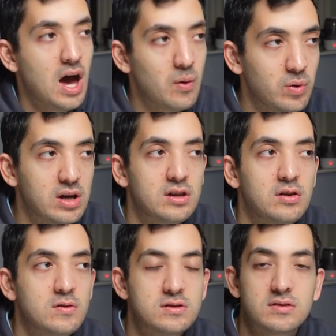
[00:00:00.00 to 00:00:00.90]
And we can
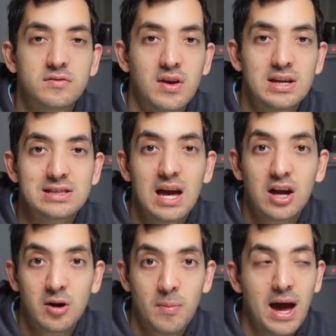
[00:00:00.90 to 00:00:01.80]
use things like
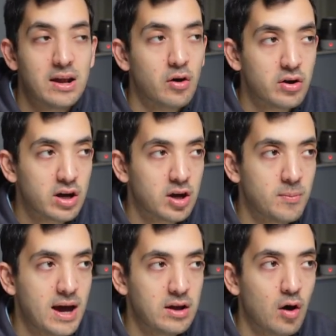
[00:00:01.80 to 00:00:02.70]
command on and
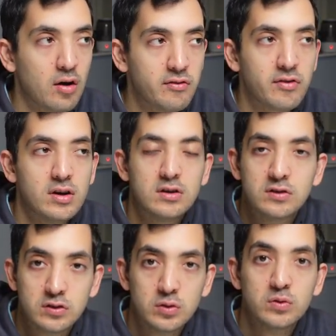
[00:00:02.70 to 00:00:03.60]
command off
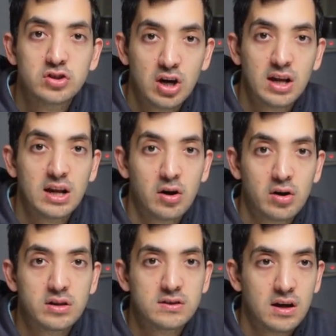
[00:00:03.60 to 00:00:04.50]
to turn it
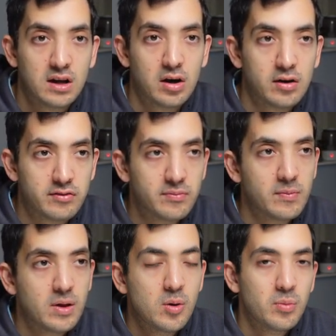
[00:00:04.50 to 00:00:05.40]
on and turn it off.
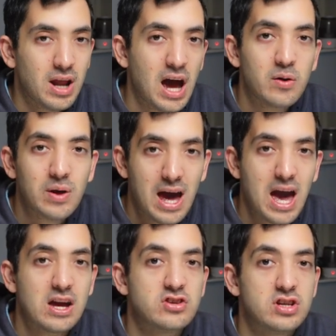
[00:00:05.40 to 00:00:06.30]
But how do we
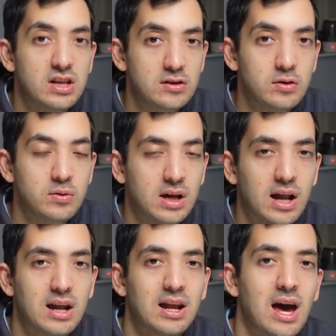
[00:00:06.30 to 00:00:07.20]
actually do that?
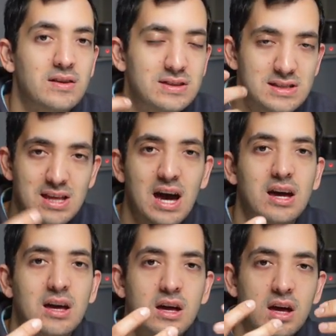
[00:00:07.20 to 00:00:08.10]
And how does that
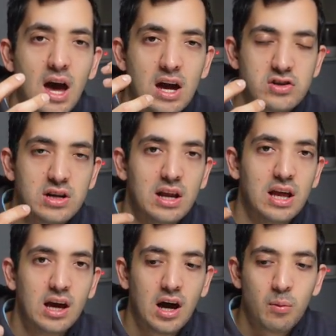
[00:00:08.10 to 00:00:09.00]
actually
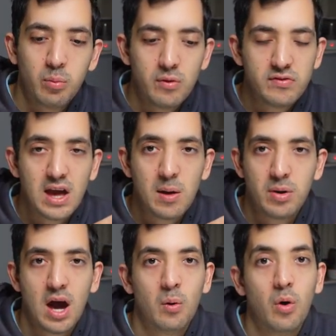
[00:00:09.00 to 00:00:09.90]
link up with the
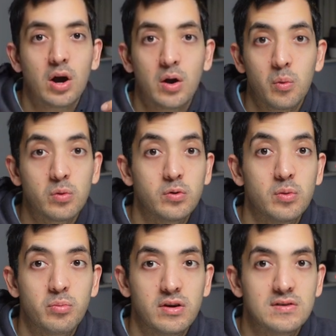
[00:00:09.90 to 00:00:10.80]
API worker we were
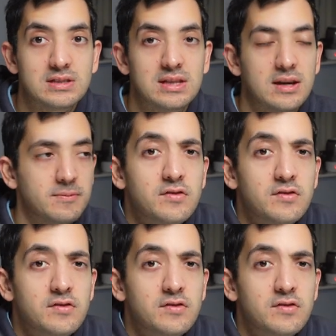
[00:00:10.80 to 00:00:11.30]
doing previously?